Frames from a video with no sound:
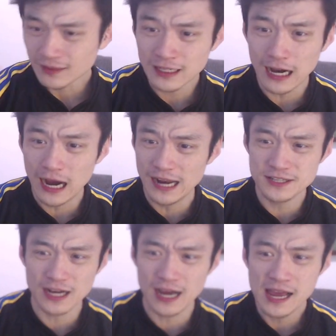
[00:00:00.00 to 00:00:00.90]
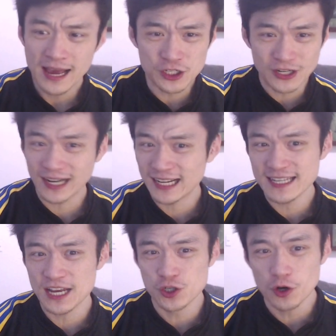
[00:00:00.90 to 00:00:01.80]
And like I
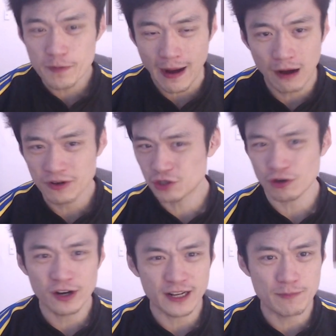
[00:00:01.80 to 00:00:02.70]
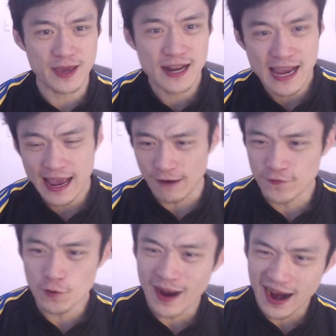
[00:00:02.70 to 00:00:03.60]
said, Jordy Barrett was struggling a bit at
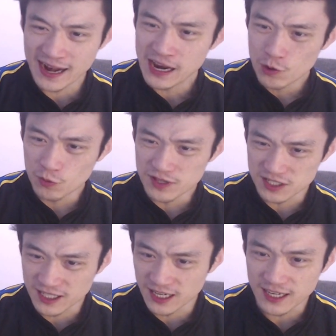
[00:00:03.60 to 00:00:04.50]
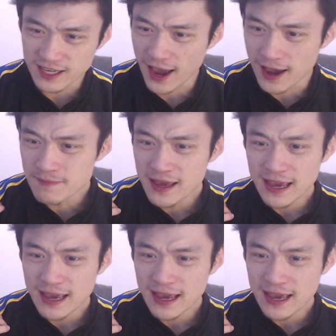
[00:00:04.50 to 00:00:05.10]
fullback with his kicking game.